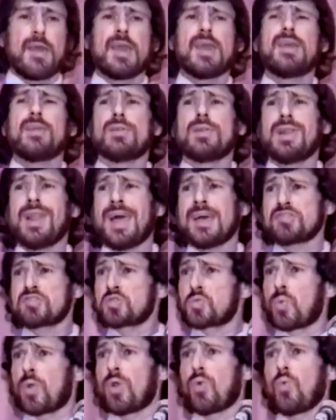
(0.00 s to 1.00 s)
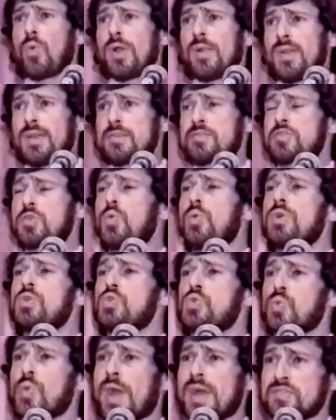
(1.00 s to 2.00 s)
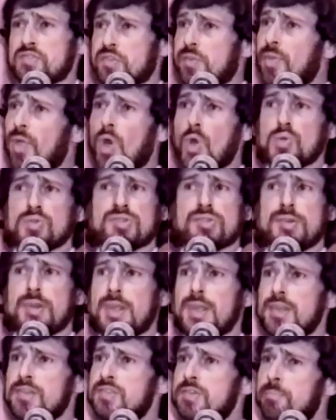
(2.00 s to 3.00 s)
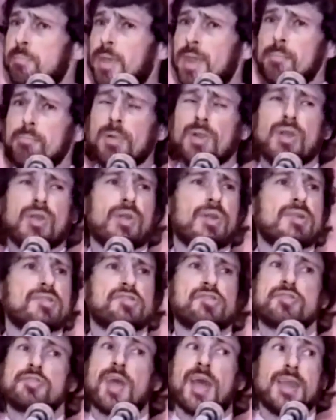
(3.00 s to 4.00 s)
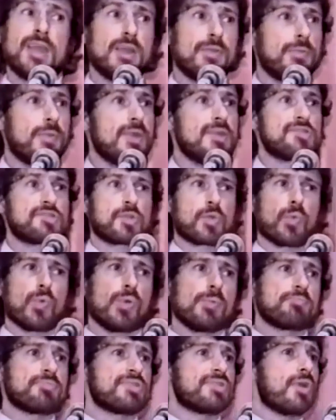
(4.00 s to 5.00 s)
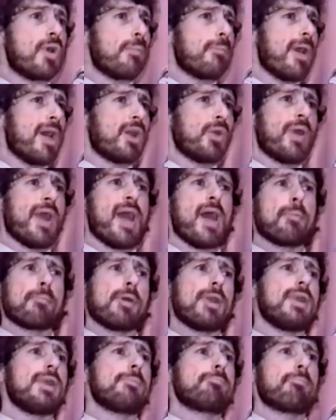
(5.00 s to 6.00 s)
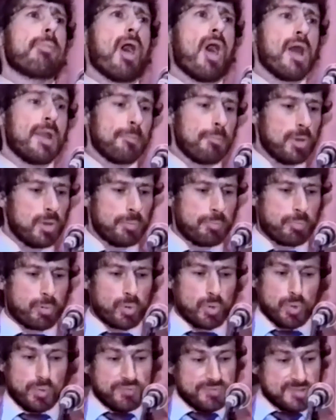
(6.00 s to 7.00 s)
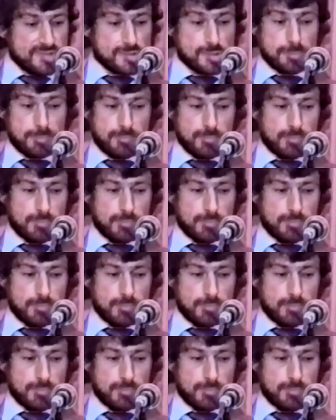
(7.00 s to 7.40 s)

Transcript: Unless we're willing to address those needs, people are going to stay in these groups no matter how many Bible proofs